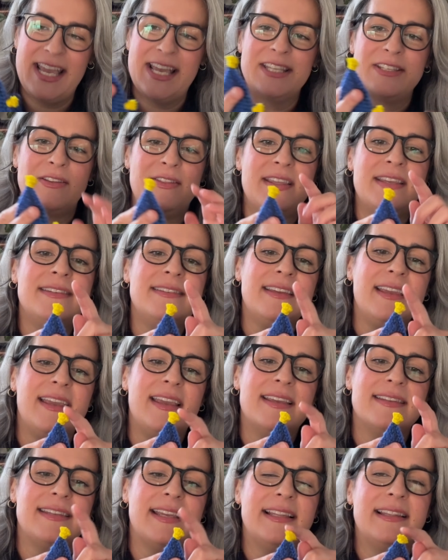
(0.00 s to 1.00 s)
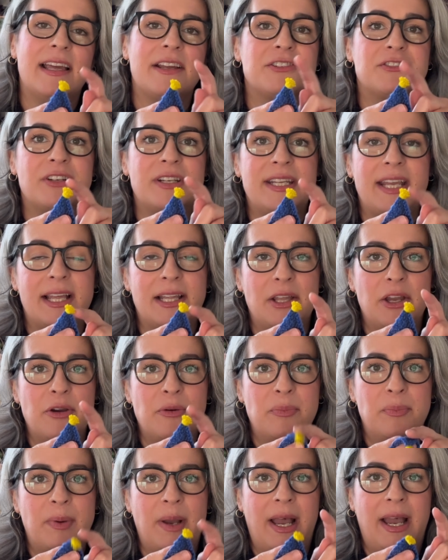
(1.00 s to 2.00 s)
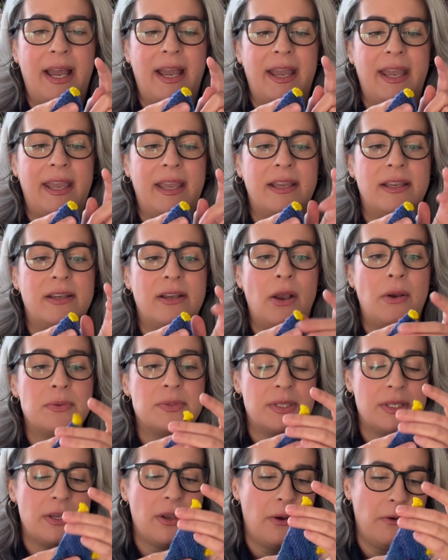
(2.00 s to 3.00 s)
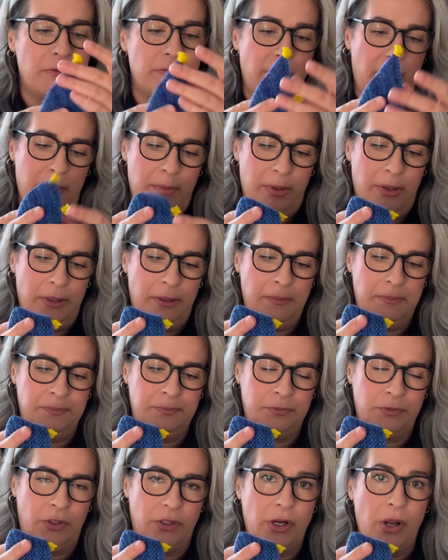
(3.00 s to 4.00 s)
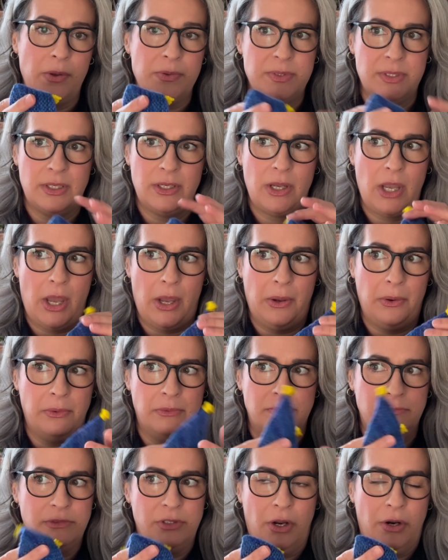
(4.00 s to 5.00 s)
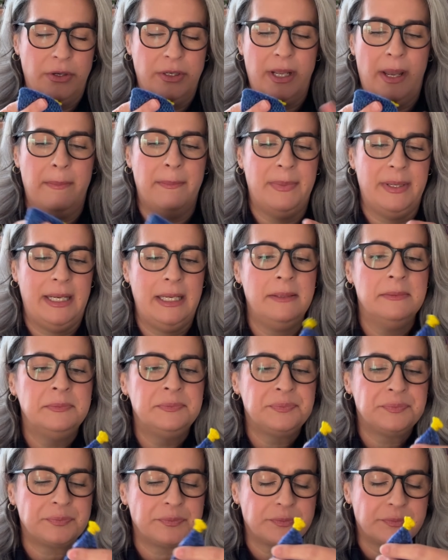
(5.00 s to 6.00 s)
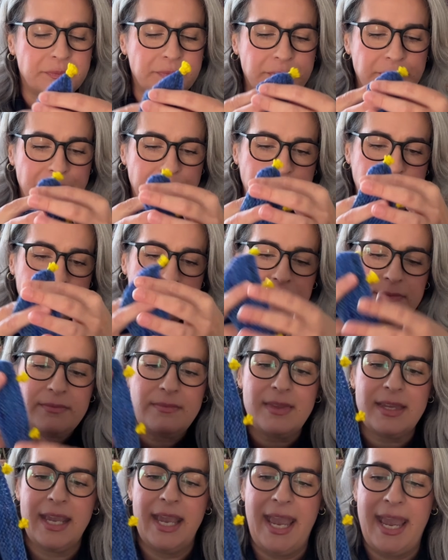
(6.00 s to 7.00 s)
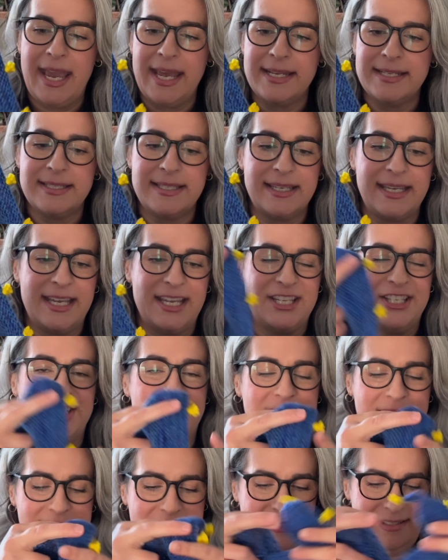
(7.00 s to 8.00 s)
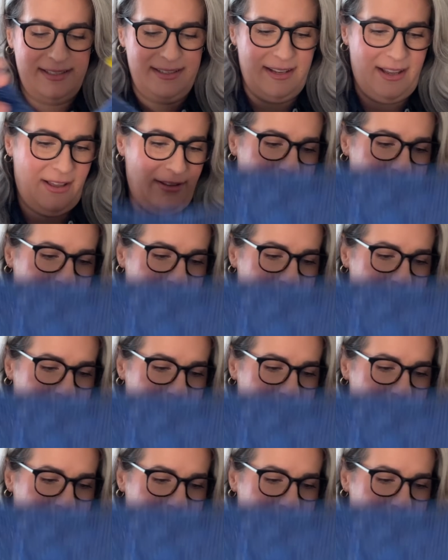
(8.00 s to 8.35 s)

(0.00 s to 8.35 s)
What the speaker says: So this is Electric Yellow by Coats & Co. Fiber, or Coats & Co. Yarn Company. And it's just a